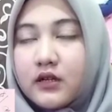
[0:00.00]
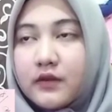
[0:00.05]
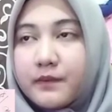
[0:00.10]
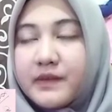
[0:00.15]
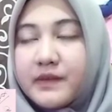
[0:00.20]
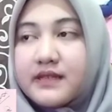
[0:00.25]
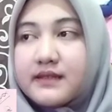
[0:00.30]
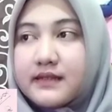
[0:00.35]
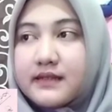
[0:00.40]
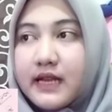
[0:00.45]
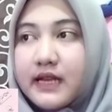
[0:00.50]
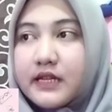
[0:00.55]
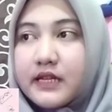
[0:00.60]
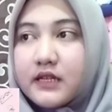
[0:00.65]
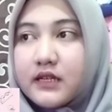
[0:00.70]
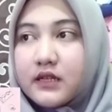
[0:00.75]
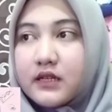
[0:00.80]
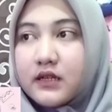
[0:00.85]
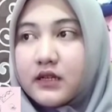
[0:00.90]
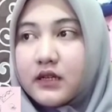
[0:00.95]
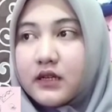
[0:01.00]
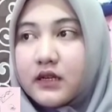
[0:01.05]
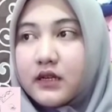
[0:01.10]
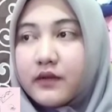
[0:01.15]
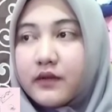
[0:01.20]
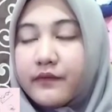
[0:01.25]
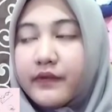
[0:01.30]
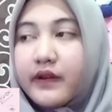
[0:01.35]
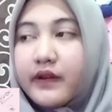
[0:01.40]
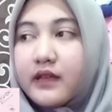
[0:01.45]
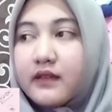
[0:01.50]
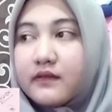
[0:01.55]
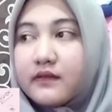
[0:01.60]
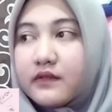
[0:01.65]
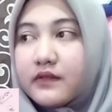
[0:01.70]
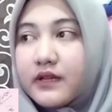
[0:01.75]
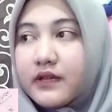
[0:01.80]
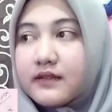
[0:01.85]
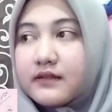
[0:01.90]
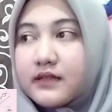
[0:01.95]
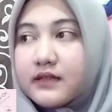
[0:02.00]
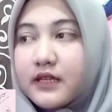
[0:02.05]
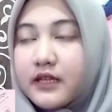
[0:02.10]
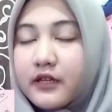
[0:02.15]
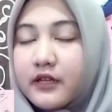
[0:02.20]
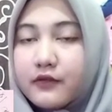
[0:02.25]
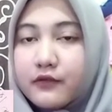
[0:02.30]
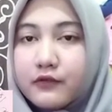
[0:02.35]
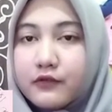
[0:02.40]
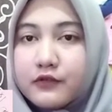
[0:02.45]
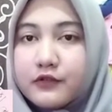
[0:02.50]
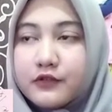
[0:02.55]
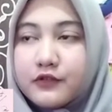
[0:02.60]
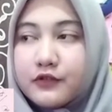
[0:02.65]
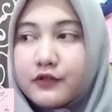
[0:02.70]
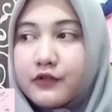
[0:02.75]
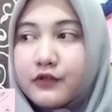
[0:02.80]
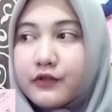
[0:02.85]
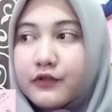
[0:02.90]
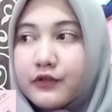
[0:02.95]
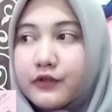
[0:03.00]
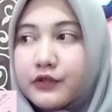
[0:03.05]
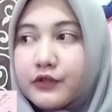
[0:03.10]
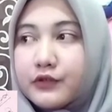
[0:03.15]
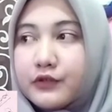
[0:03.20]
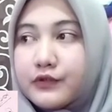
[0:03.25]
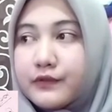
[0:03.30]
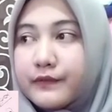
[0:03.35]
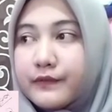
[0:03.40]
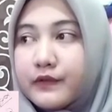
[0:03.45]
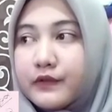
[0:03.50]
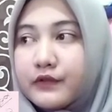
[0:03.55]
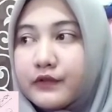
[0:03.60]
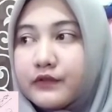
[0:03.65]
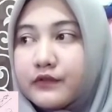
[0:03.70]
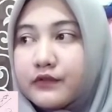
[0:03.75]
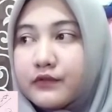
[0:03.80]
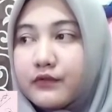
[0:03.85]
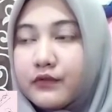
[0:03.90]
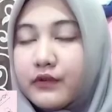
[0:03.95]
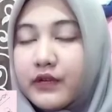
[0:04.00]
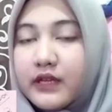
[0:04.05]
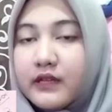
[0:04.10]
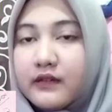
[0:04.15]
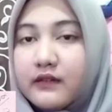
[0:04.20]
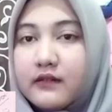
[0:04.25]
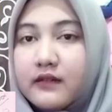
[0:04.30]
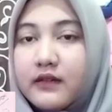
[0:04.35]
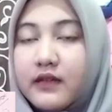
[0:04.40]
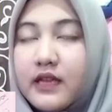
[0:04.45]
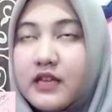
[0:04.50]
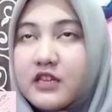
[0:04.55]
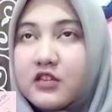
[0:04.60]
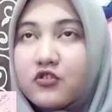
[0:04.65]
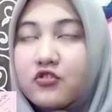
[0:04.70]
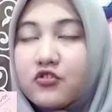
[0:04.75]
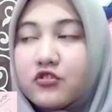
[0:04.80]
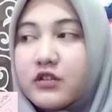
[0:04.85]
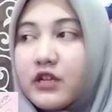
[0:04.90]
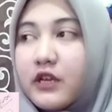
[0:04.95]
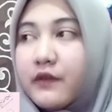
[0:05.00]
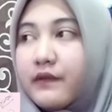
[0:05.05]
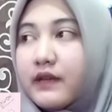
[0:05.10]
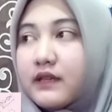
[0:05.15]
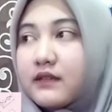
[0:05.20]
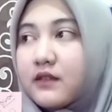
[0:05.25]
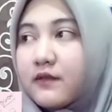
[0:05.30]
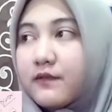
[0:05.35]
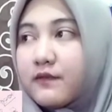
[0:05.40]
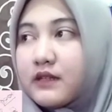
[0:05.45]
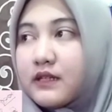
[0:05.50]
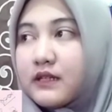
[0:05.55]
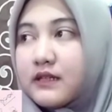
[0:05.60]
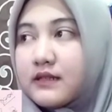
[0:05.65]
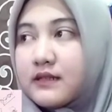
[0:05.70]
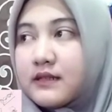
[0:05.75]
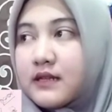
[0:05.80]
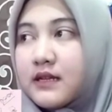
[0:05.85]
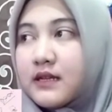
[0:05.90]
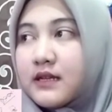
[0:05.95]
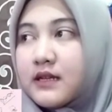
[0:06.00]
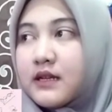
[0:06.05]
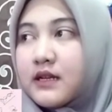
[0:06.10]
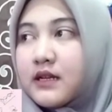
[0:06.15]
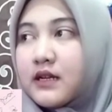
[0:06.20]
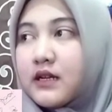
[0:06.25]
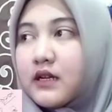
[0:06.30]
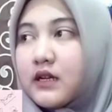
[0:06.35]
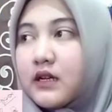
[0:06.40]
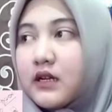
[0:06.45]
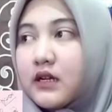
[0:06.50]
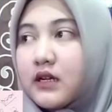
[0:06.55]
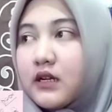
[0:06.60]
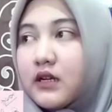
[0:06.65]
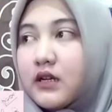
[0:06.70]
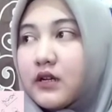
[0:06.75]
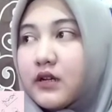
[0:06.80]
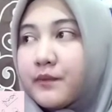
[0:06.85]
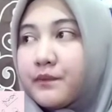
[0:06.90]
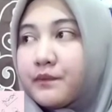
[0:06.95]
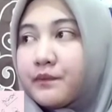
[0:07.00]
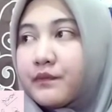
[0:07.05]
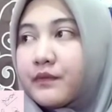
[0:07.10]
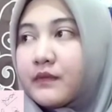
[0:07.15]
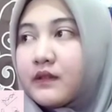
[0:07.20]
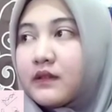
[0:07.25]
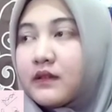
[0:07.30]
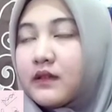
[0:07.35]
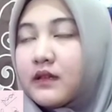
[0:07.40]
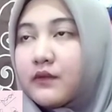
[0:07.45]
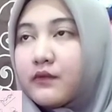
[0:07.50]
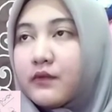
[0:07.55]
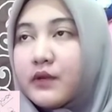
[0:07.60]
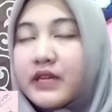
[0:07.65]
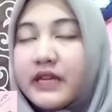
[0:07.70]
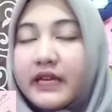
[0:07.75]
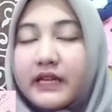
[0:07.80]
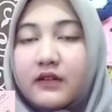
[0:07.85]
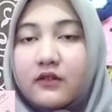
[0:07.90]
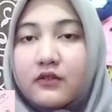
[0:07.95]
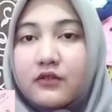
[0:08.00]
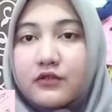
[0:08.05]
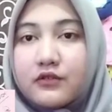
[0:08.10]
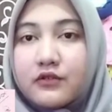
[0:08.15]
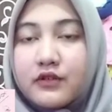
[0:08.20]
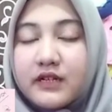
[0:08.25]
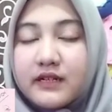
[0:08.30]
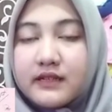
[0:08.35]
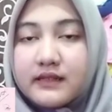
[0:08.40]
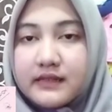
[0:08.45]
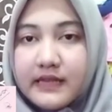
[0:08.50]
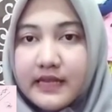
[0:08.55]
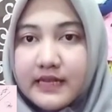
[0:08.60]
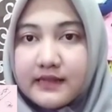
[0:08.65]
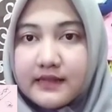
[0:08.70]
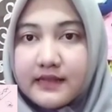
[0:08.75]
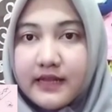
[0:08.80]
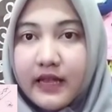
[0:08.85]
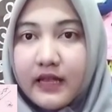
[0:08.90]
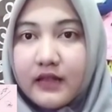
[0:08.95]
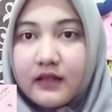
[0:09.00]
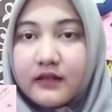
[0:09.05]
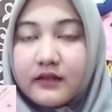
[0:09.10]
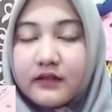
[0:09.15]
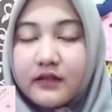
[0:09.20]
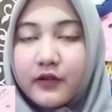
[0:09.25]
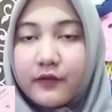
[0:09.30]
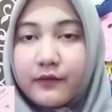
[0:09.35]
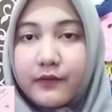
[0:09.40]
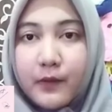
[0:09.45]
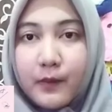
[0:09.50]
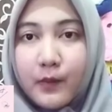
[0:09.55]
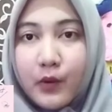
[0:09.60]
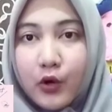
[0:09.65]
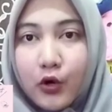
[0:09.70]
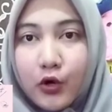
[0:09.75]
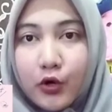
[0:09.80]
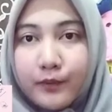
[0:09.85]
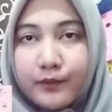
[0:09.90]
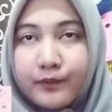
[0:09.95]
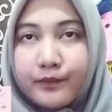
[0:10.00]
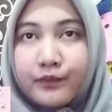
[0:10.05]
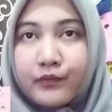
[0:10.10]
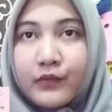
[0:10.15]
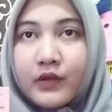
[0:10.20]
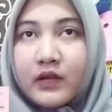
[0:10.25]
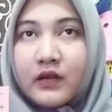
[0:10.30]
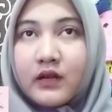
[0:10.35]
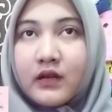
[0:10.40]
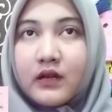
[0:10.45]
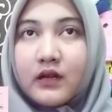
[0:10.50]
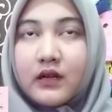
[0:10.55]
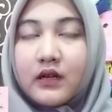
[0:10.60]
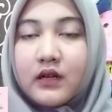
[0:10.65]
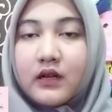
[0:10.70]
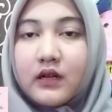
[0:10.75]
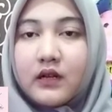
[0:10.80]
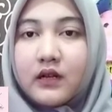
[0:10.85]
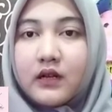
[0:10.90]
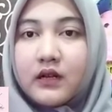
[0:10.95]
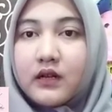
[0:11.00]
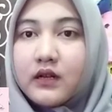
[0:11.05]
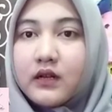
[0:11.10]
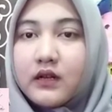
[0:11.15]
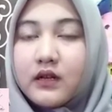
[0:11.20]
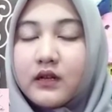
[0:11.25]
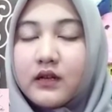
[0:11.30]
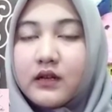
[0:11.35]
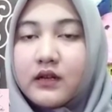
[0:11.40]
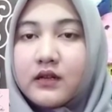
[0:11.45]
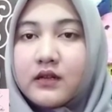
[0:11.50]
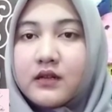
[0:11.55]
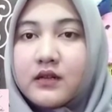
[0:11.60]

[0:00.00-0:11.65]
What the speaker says: beside the very interesting and also useful to enhance the effectiveness, uh, we can also assess the e-learning from home, uh,